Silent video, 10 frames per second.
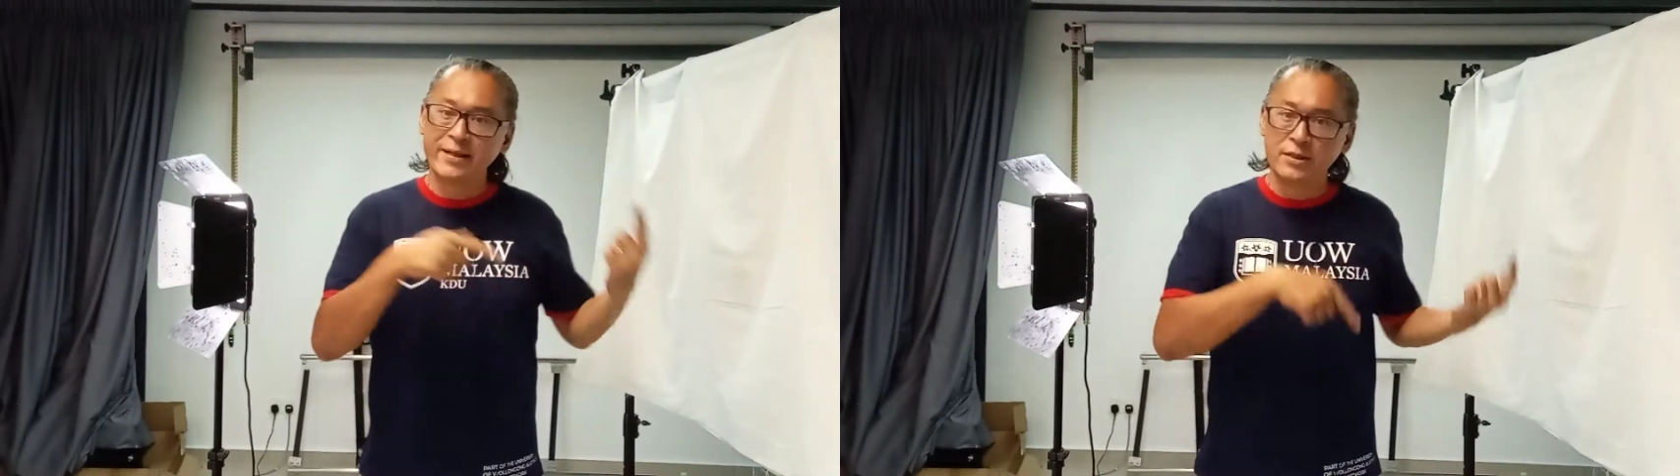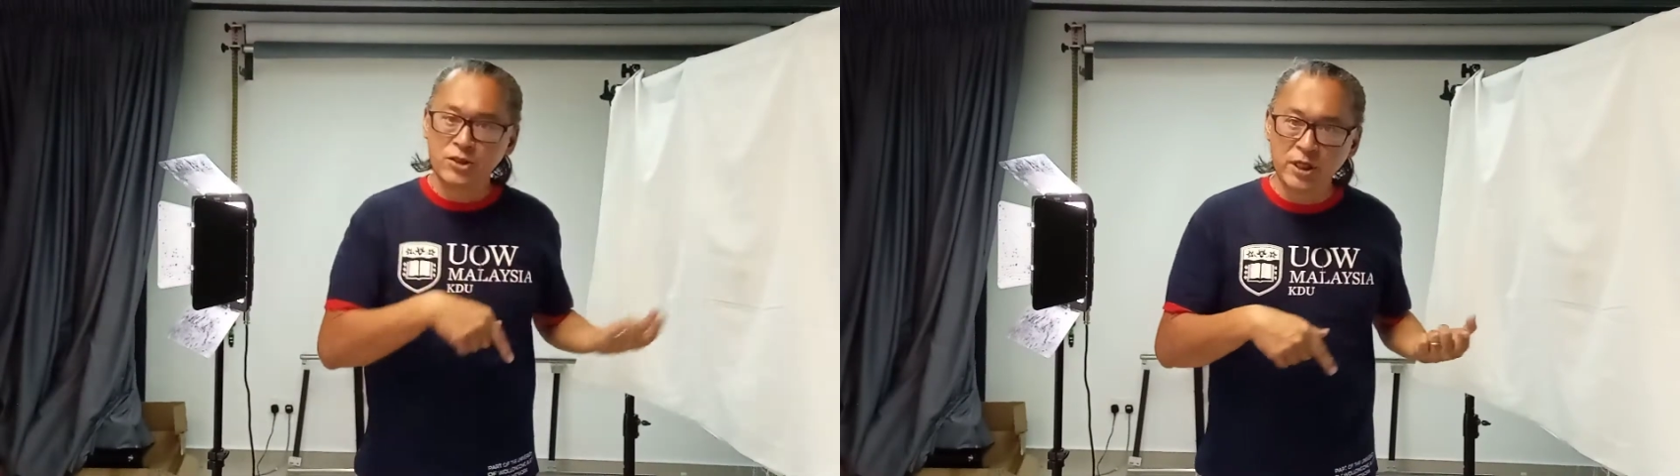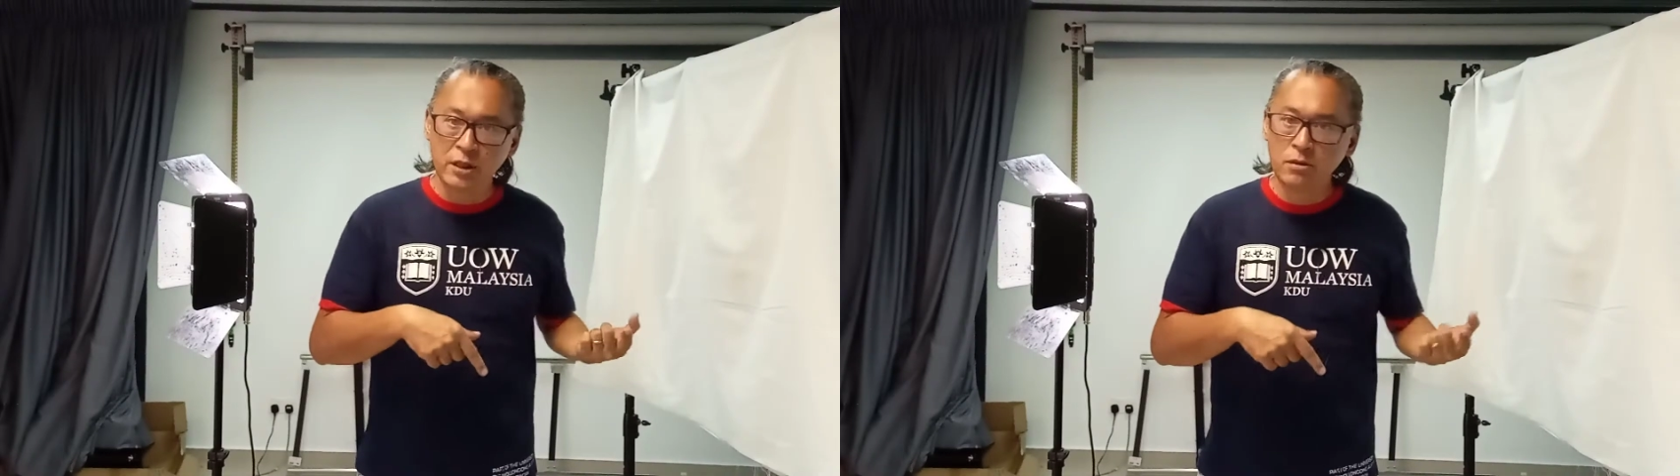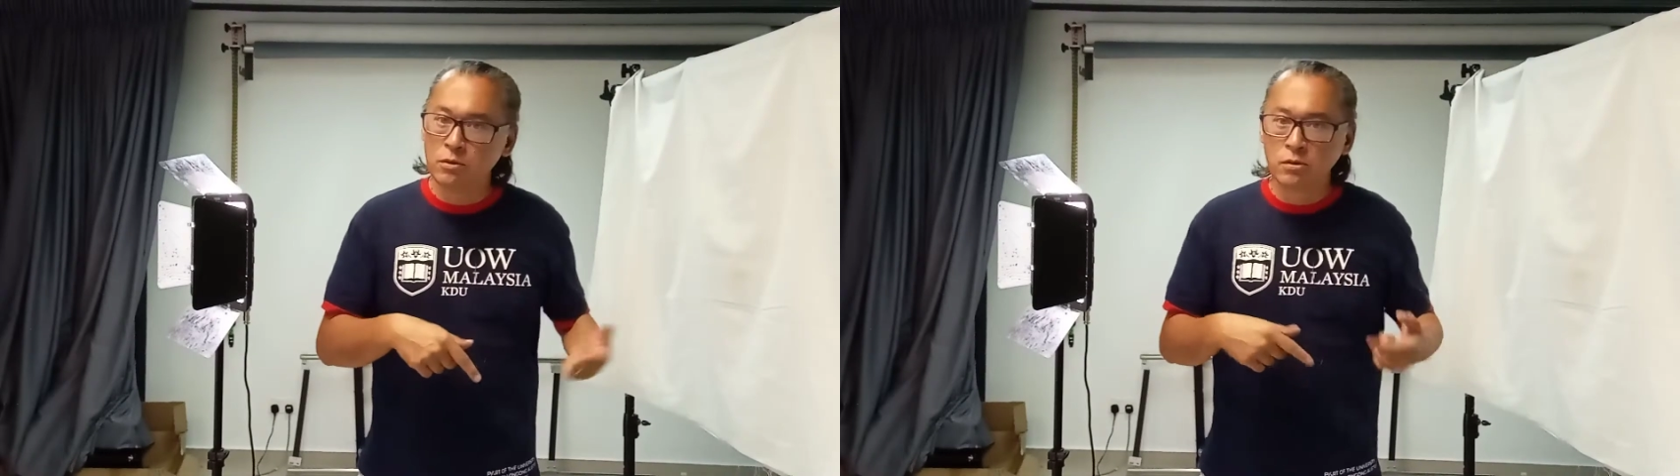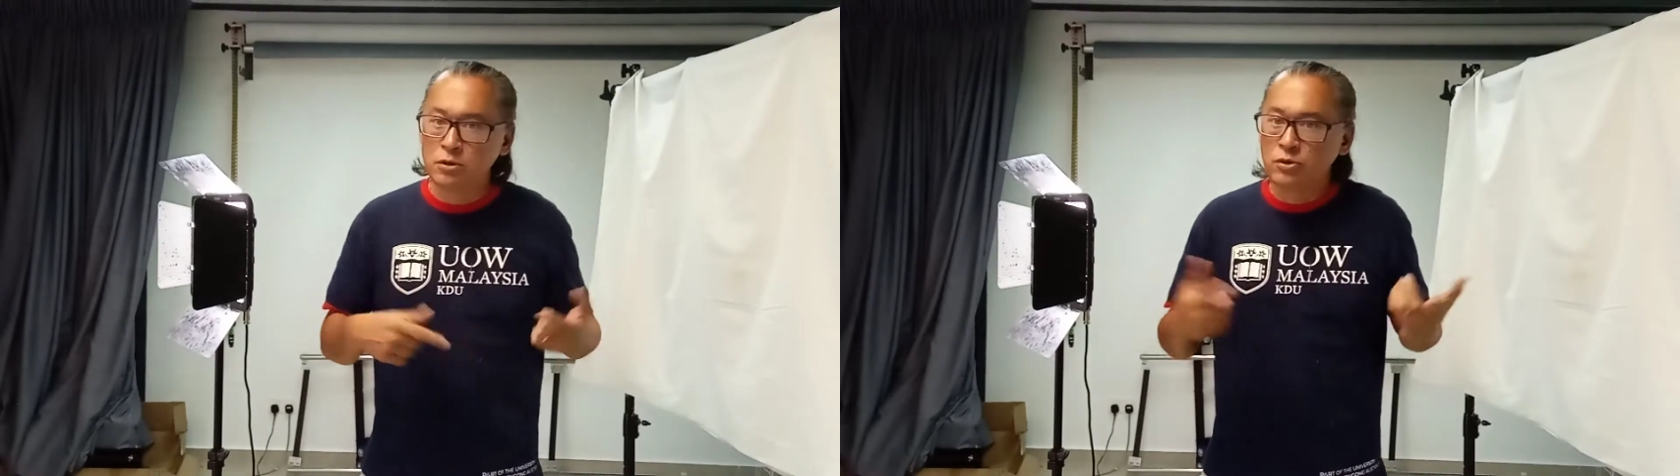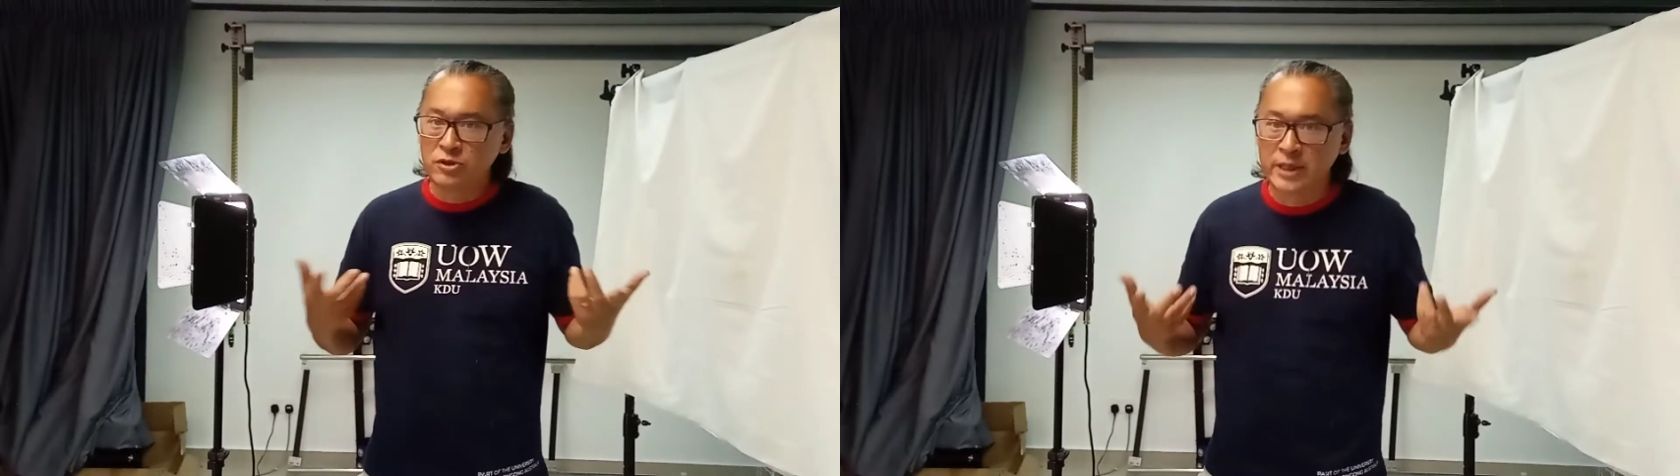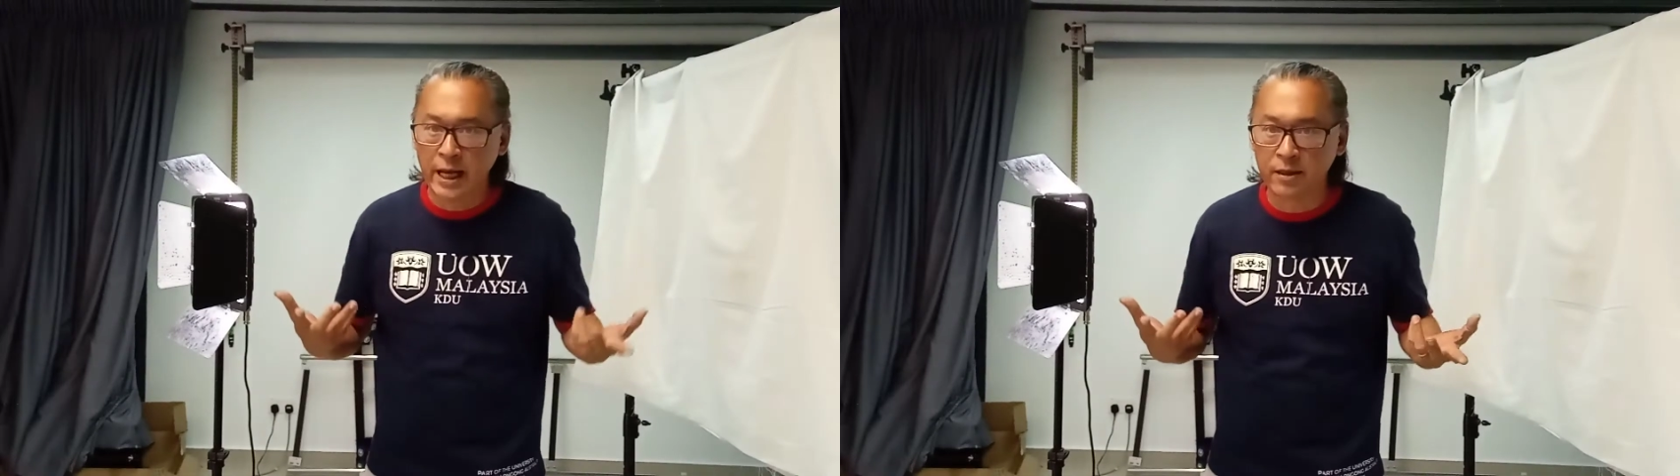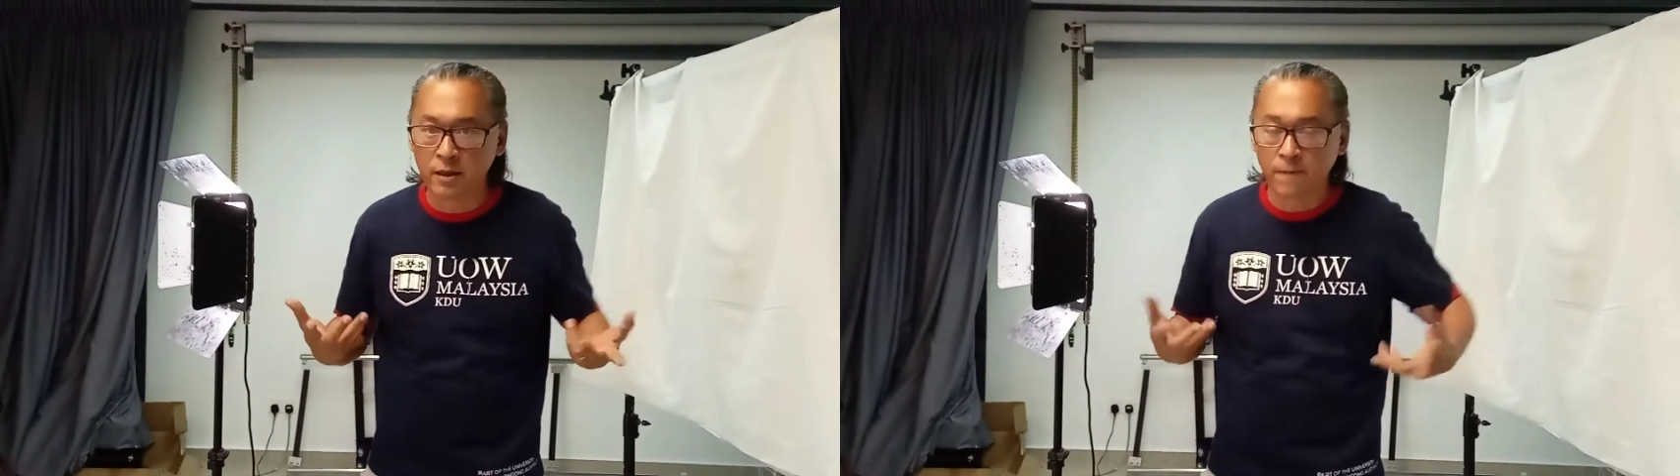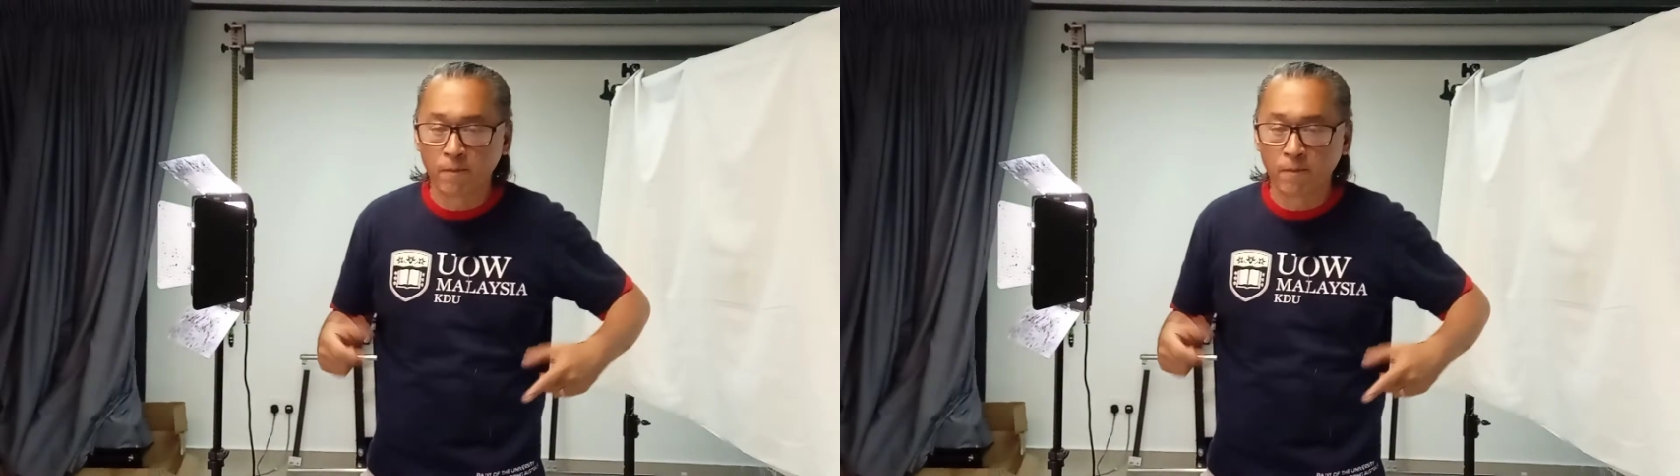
a scene, you could use 10.